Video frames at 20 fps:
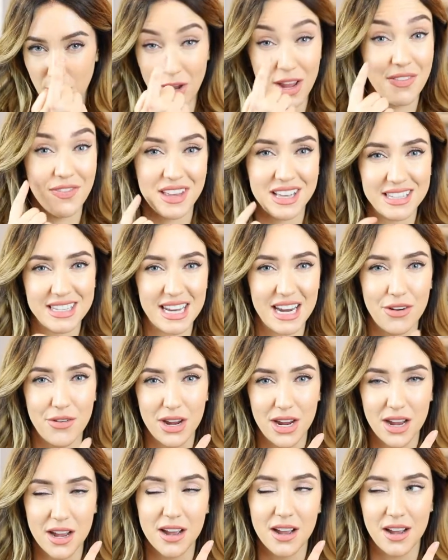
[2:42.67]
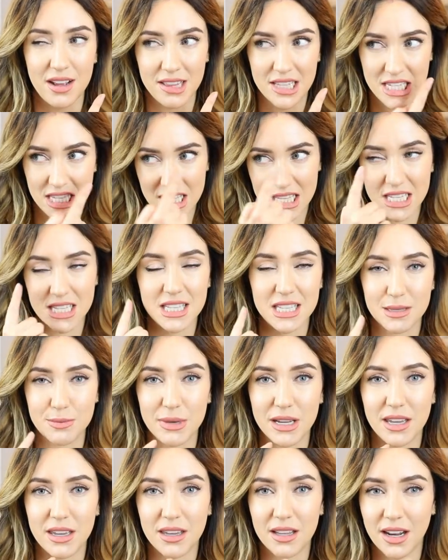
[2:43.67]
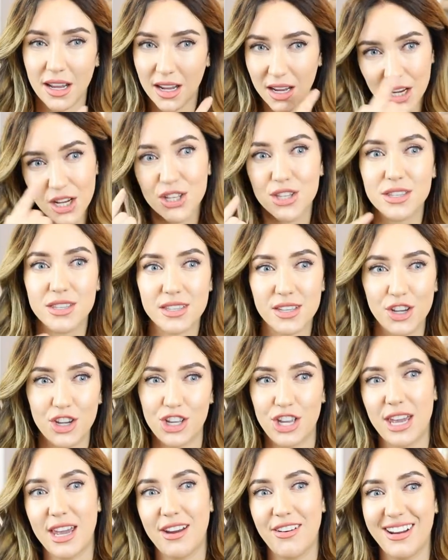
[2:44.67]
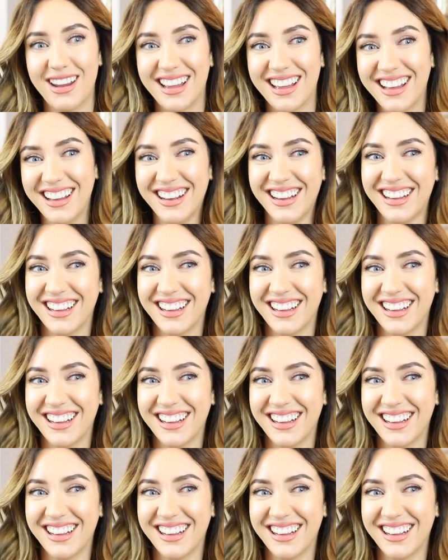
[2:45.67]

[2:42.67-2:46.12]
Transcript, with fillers: in this area, and this is my like concern area